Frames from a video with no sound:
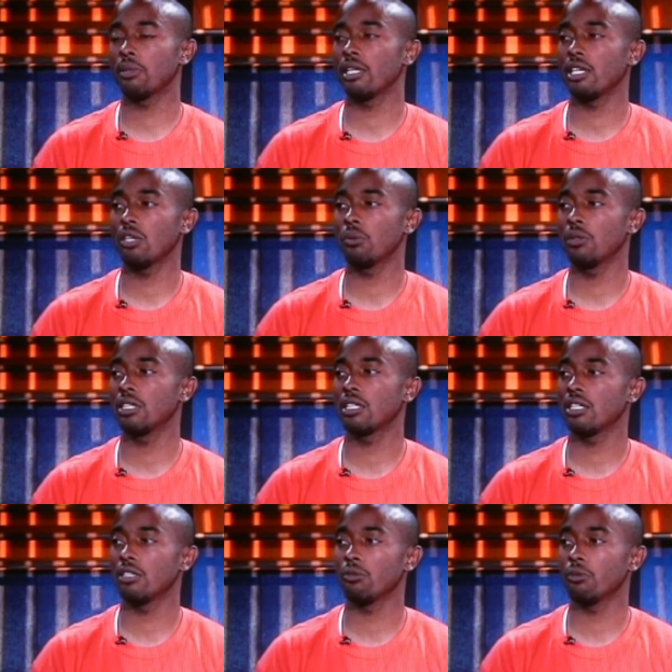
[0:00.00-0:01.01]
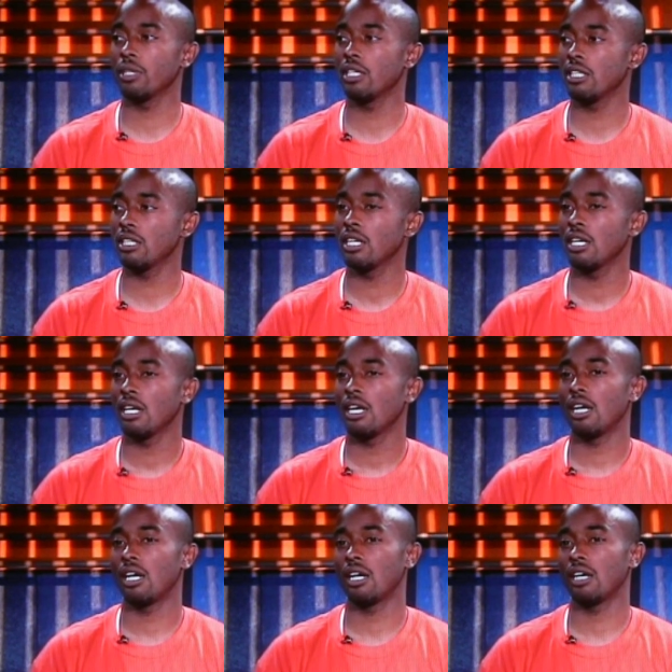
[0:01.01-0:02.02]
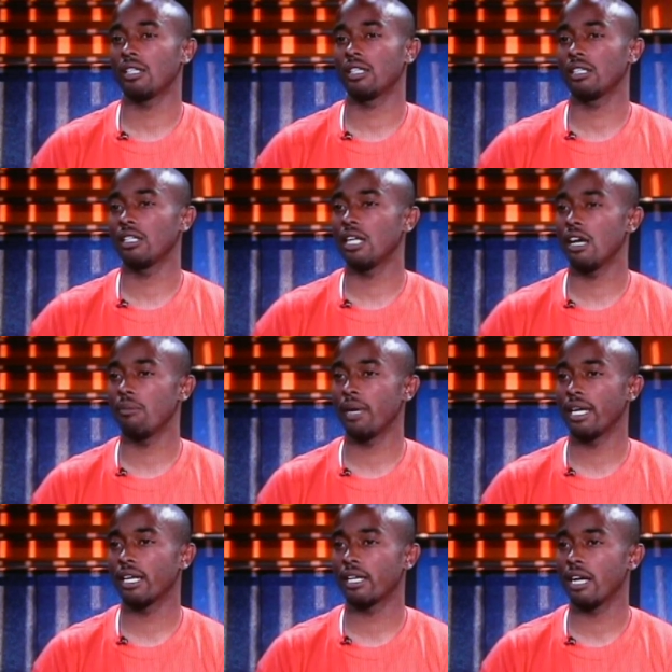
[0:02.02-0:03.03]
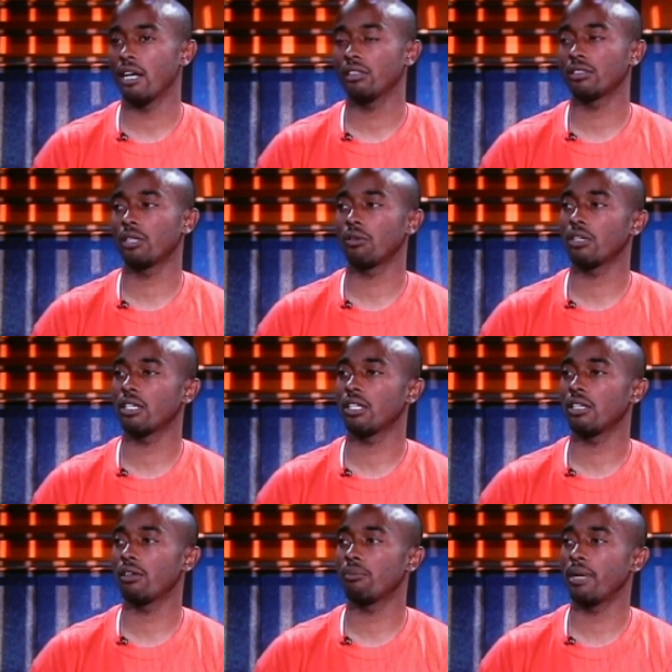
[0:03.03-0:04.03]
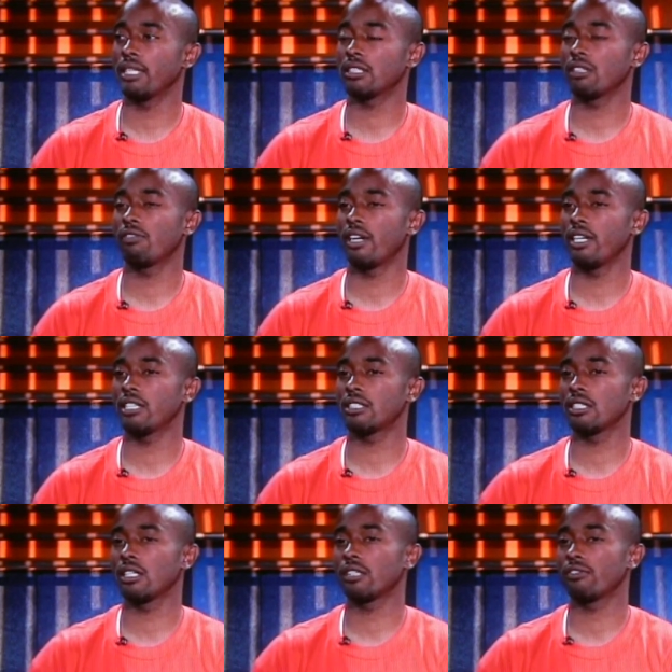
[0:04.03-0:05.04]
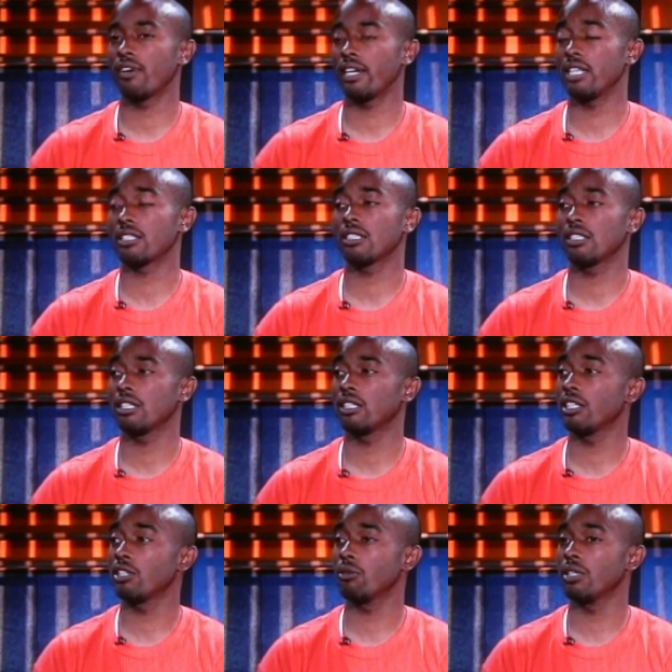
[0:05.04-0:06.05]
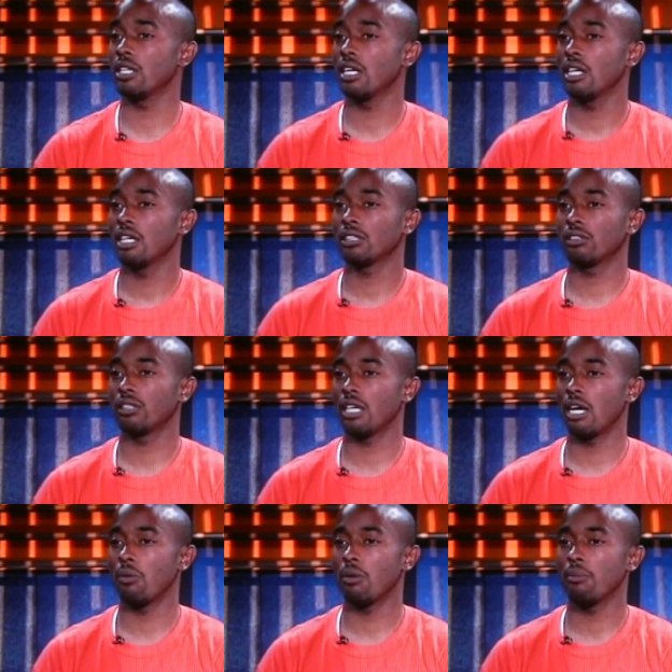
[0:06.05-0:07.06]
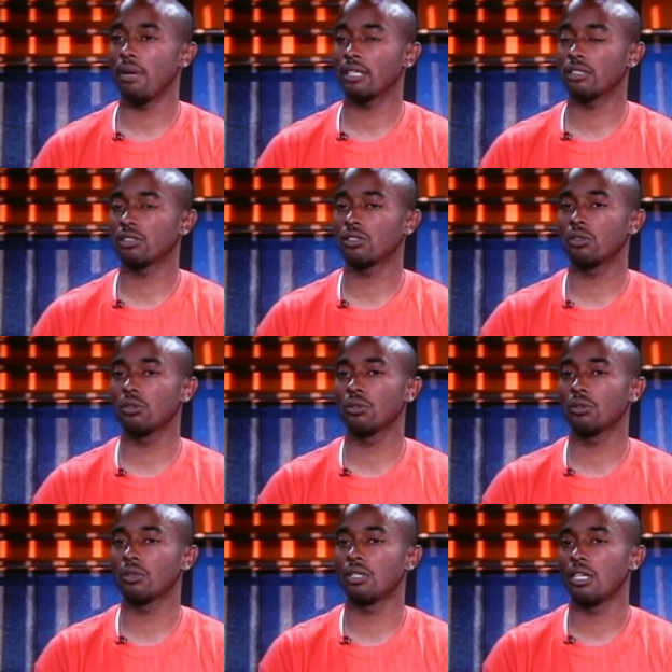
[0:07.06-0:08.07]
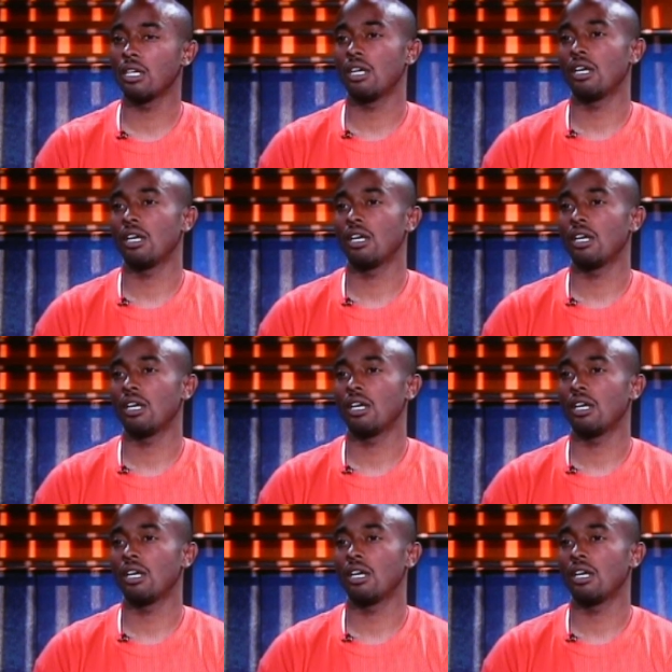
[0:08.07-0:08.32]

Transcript: people in Inglewood couldn't read. They didn't have bank accounts. They were basically financially illiterate. So then I went back to school.